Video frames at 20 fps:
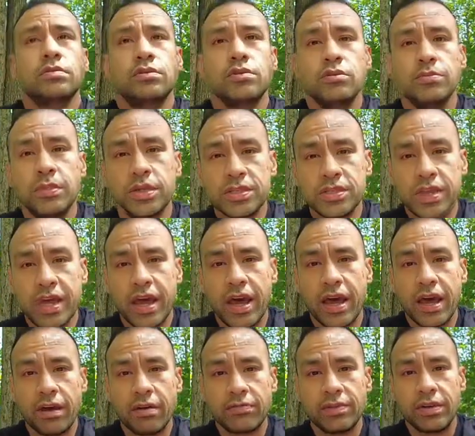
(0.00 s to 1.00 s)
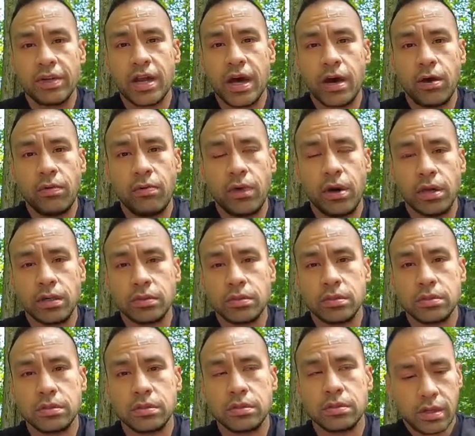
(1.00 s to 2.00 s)
You must have and not
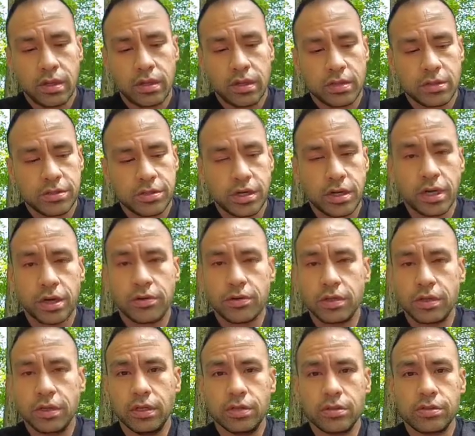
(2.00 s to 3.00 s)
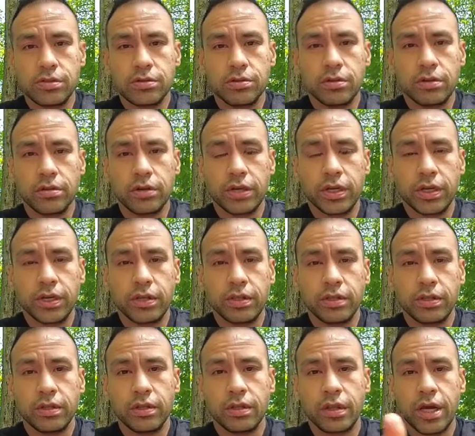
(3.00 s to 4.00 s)
want start out with a little story.
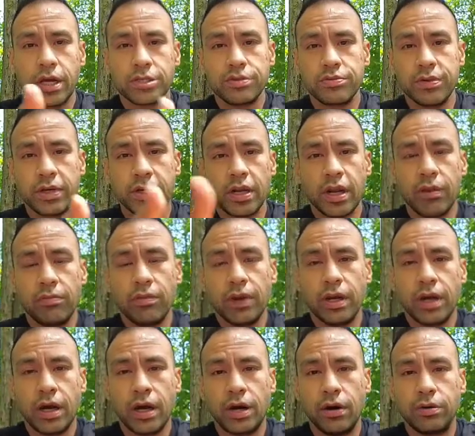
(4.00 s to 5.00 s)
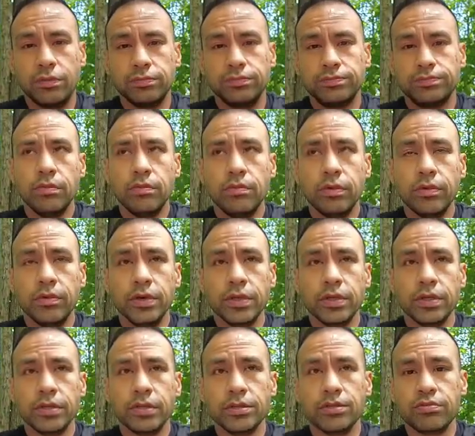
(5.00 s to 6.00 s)
Last weekend I went out. We went
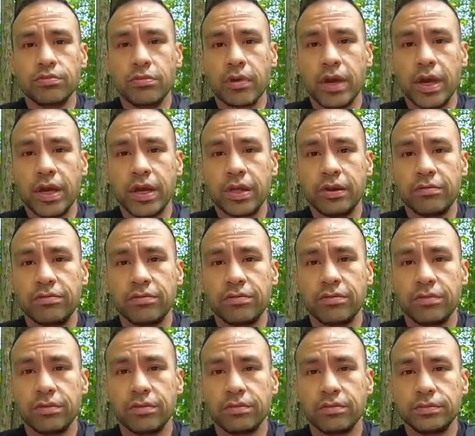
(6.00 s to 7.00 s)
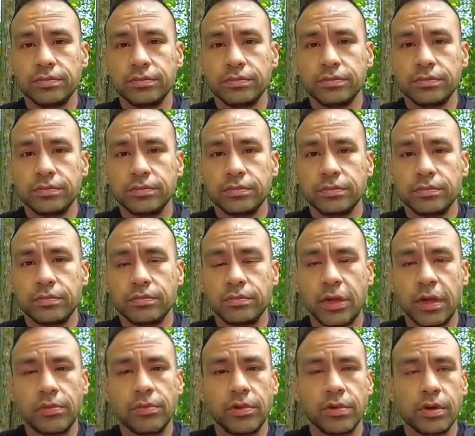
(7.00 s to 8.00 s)
to this rave.
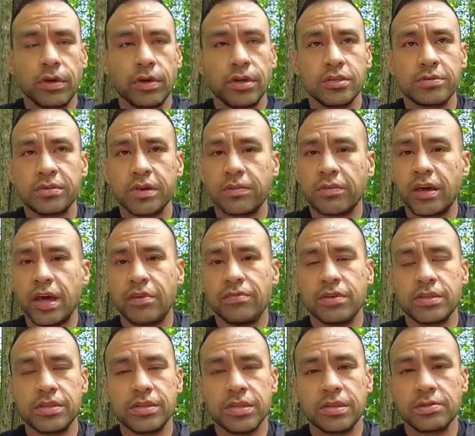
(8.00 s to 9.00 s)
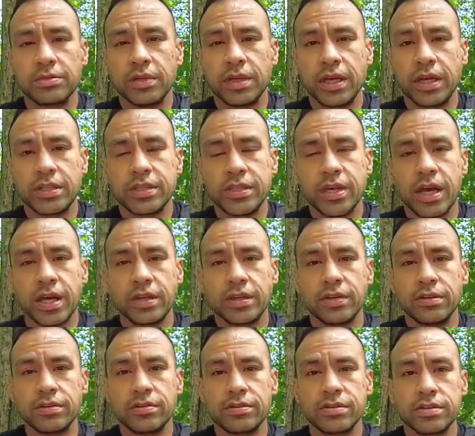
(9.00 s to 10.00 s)
My boy calls me up. I haven't seen him in like 10
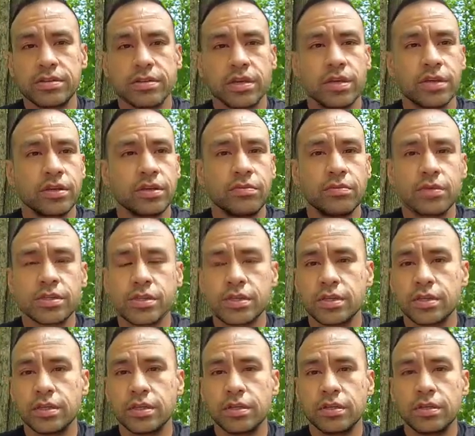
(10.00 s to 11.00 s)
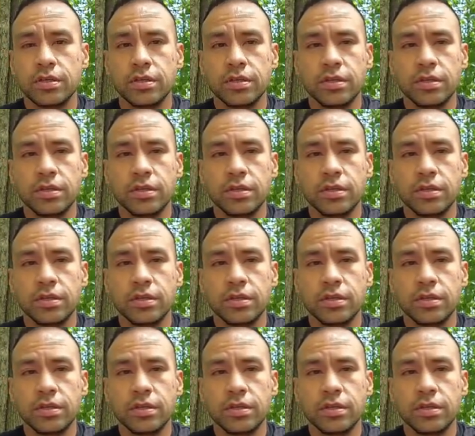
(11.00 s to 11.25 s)
years. He's like, yo, what's good?